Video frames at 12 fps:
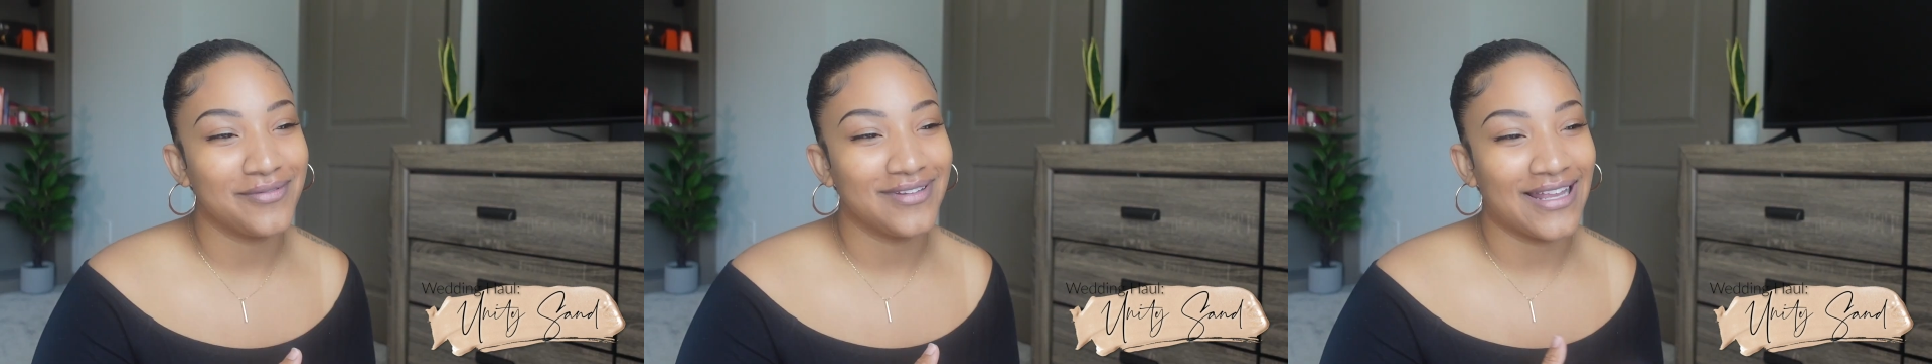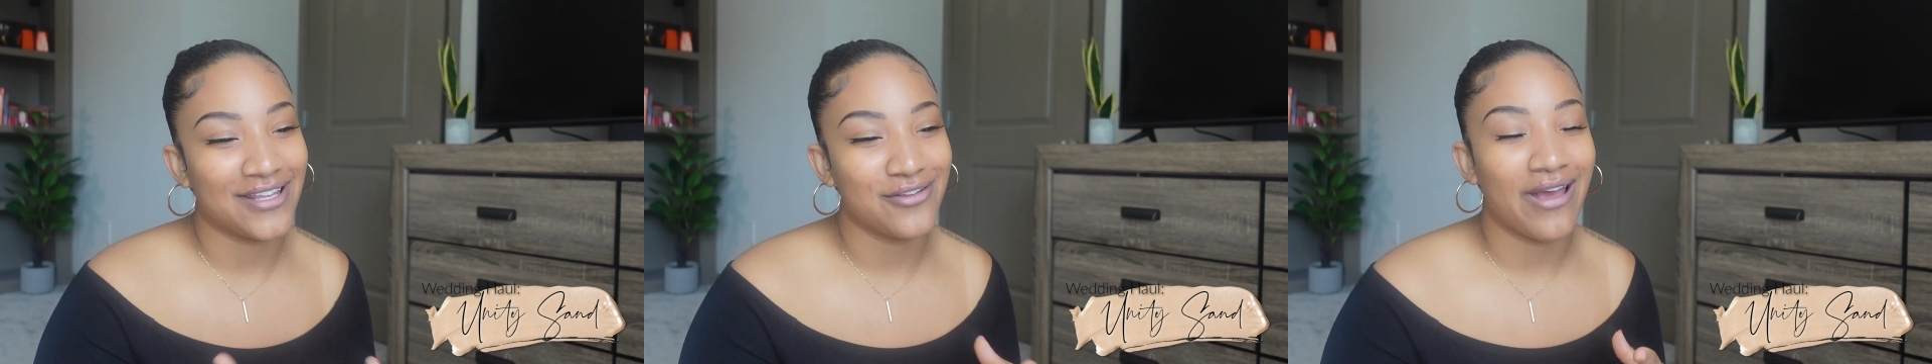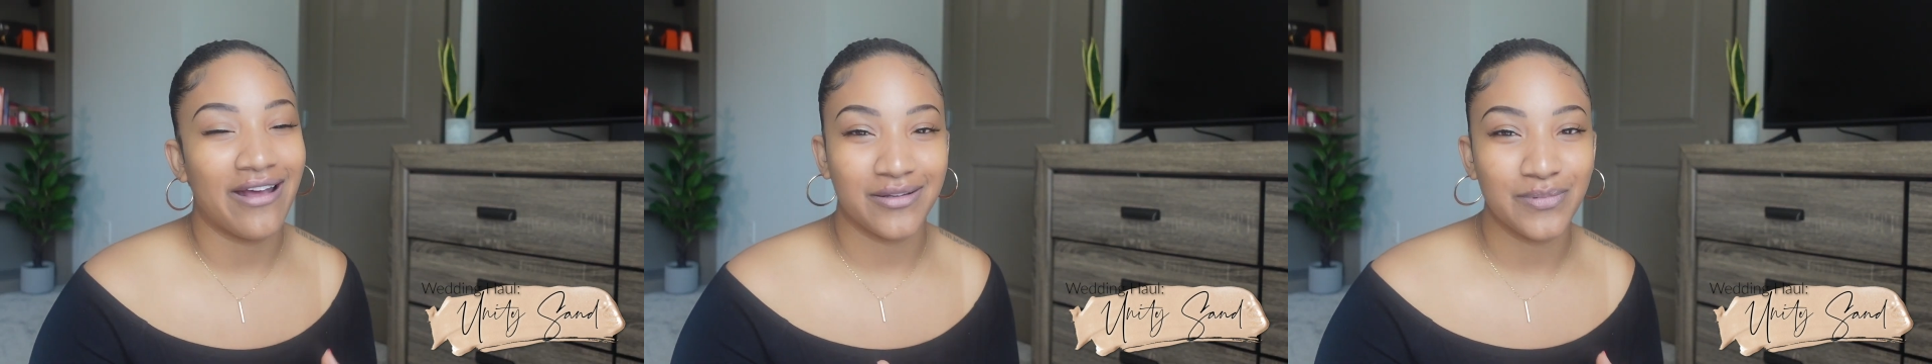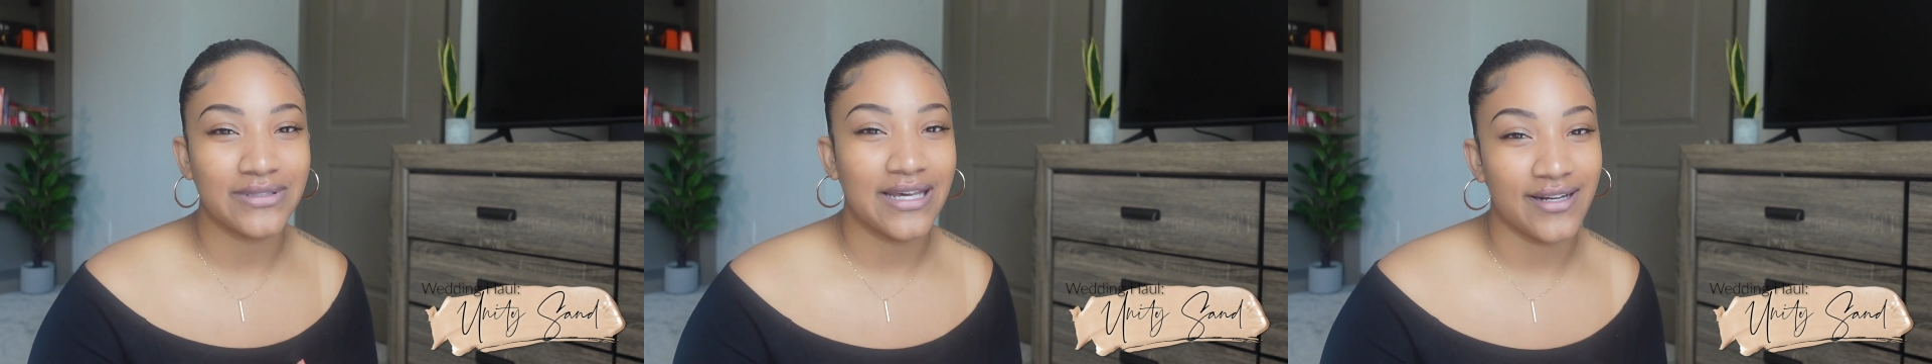like you have to
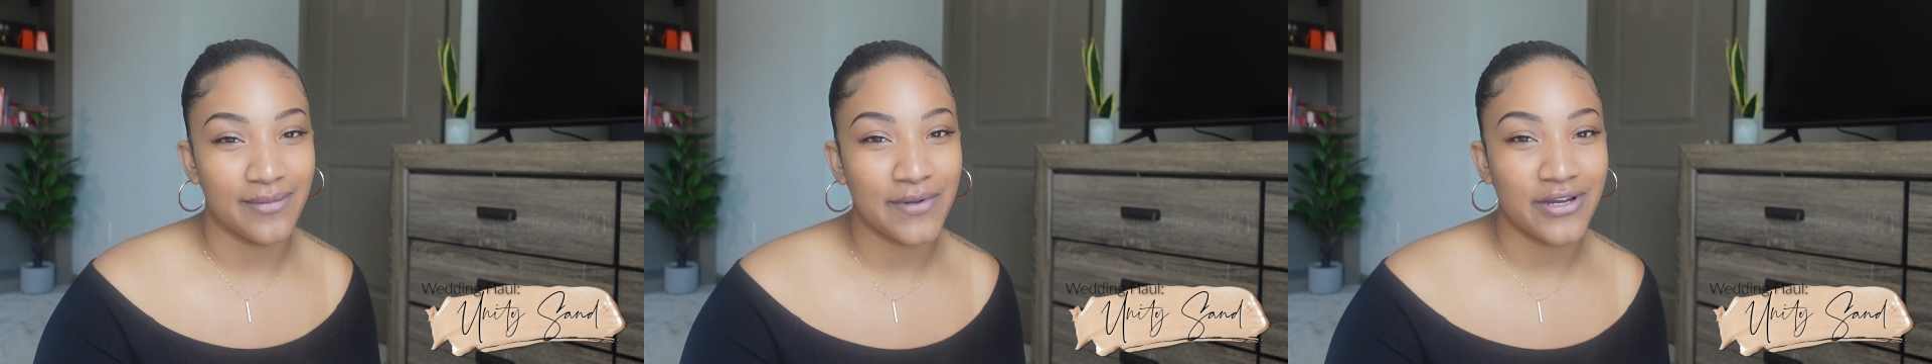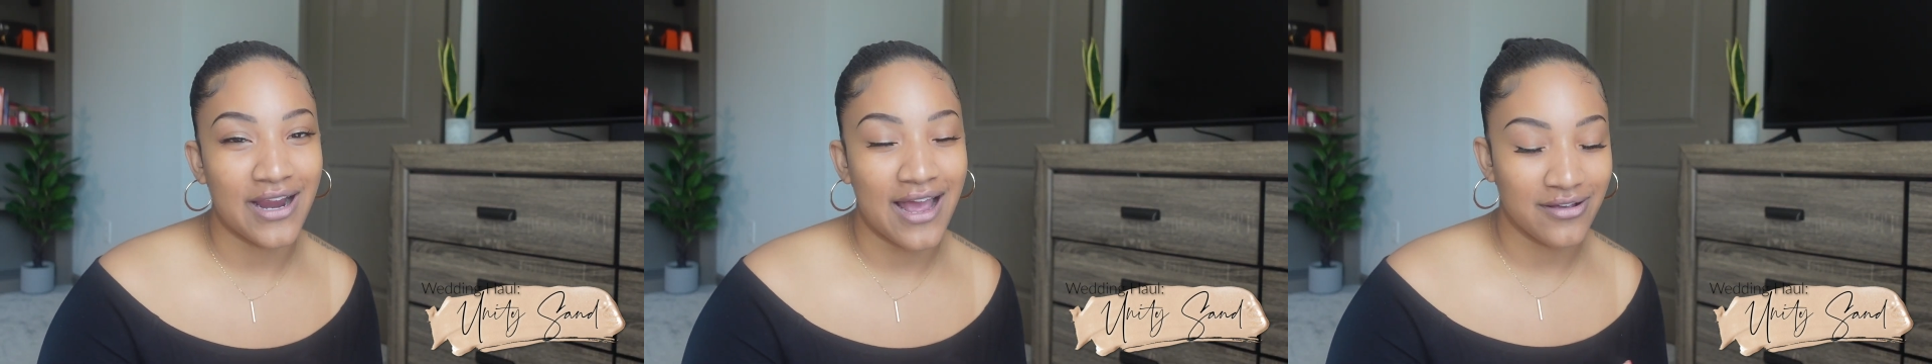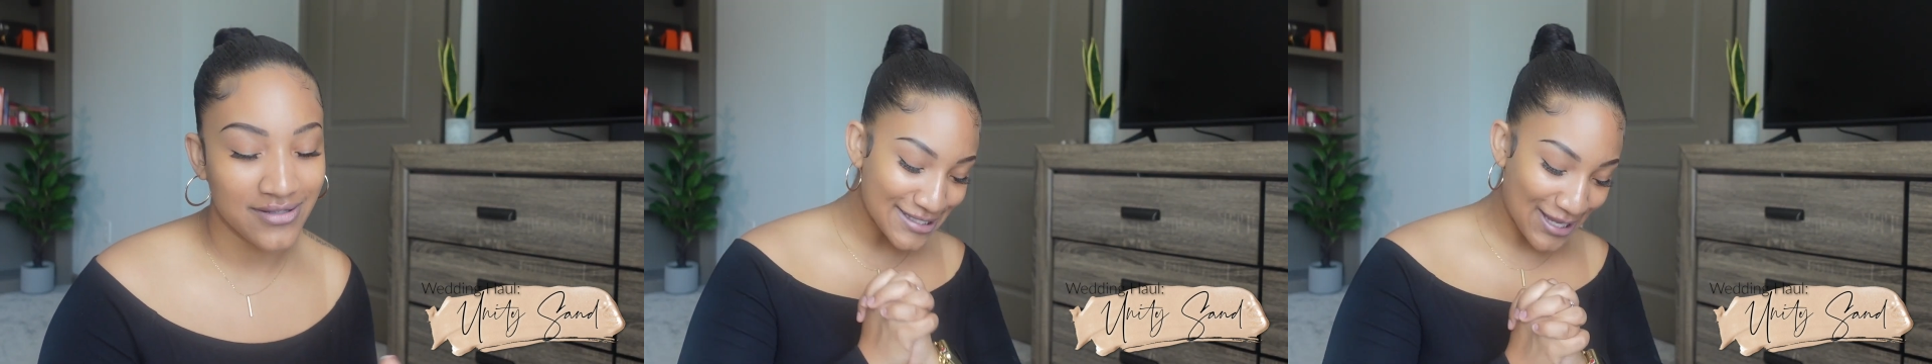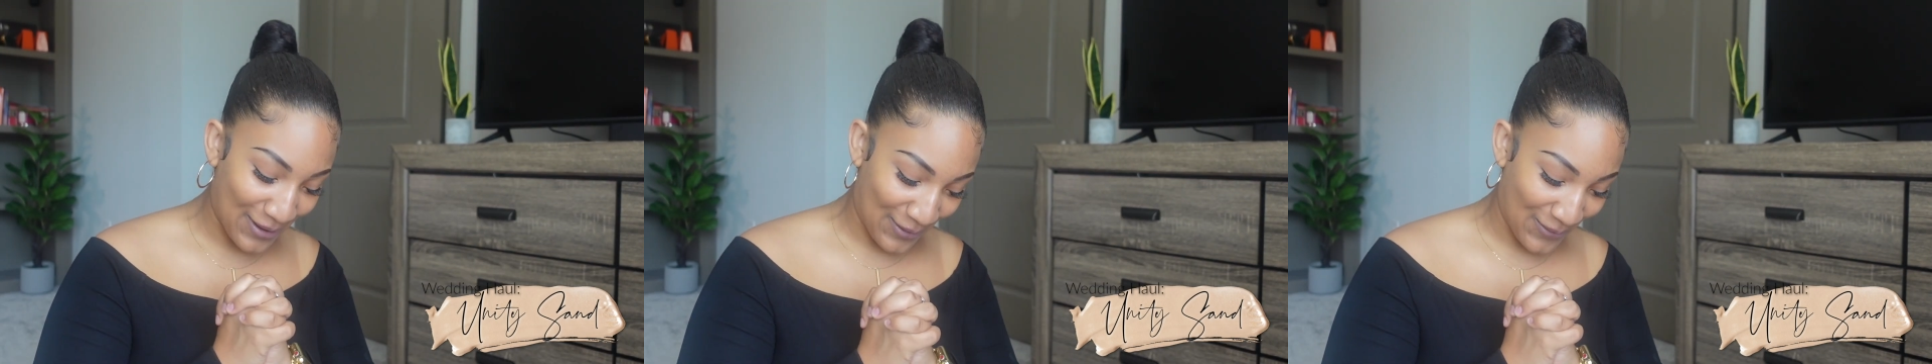put that up in your house.
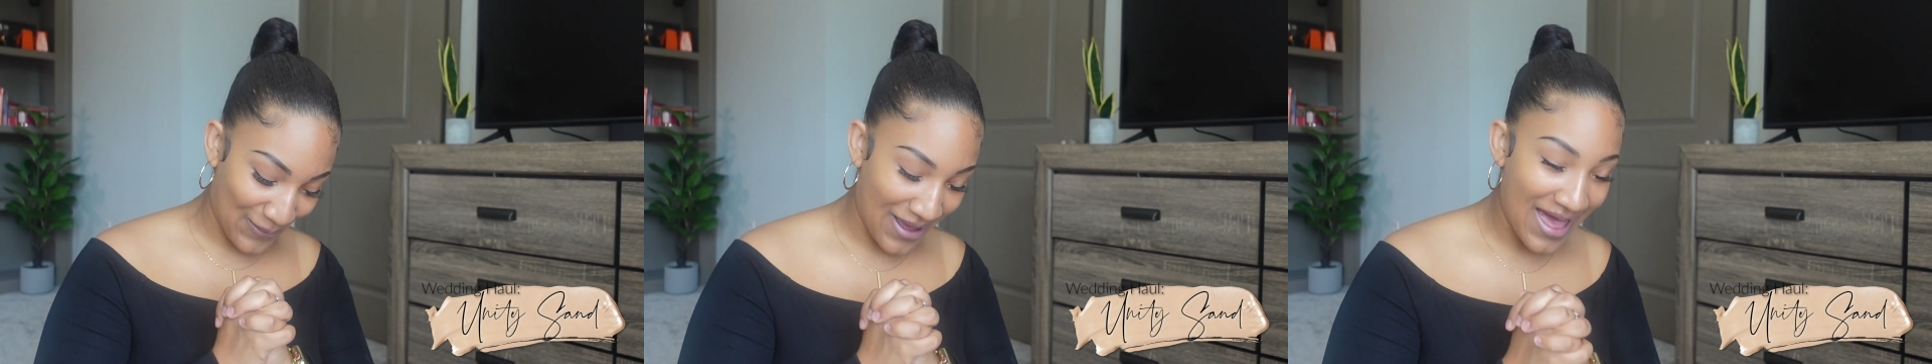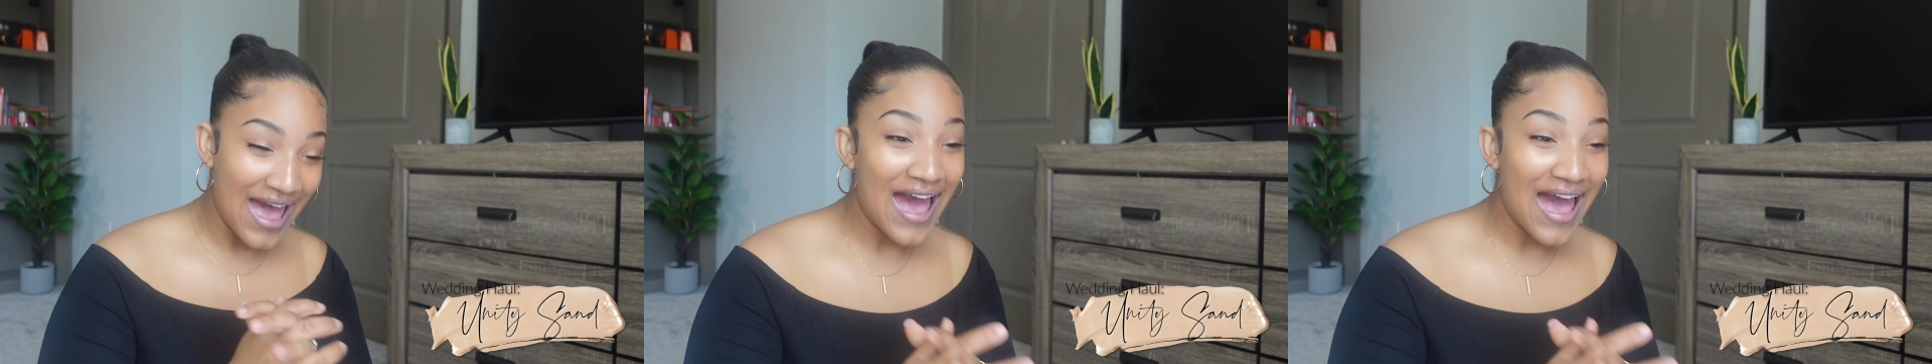So